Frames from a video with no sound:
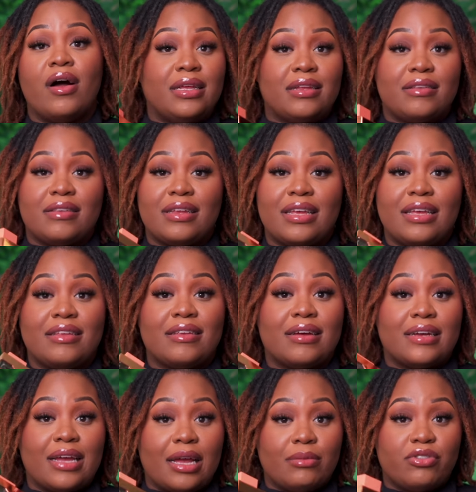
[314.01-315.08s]
This is a
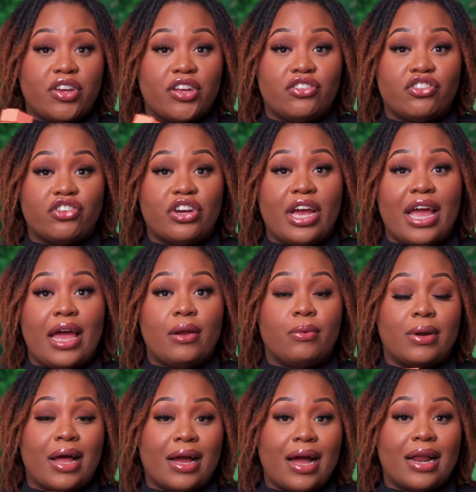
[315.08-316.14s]
game changer, and
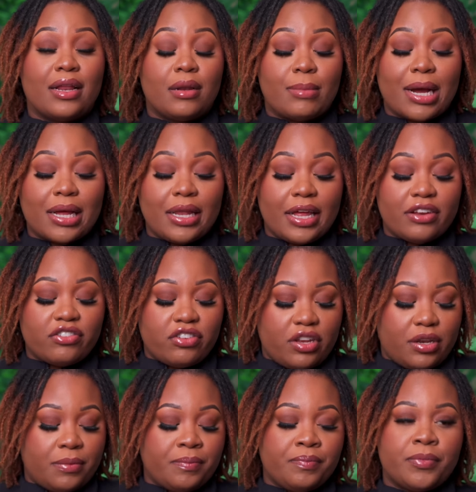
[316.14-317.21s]
when I got it in my
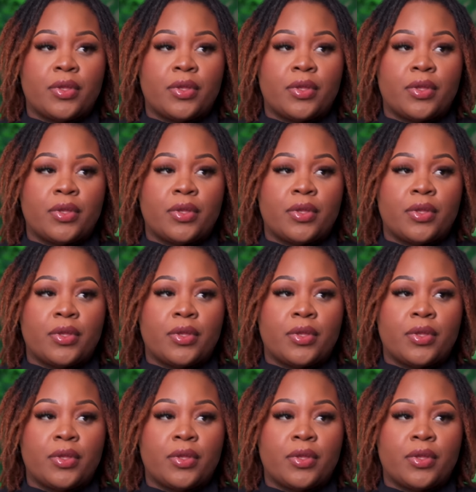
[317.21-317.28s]
collection,